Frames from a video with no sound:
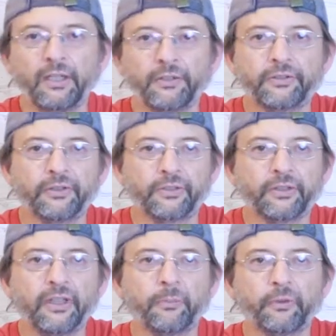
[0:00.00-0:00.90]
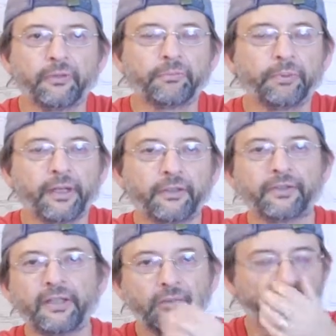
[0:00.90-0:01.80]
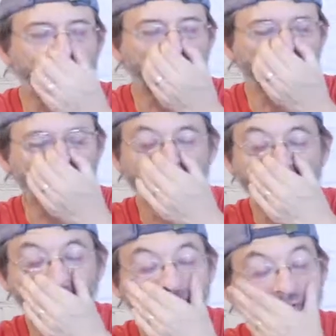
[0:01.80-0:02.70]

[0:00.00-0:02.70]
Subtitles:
There's a number of players that will do that.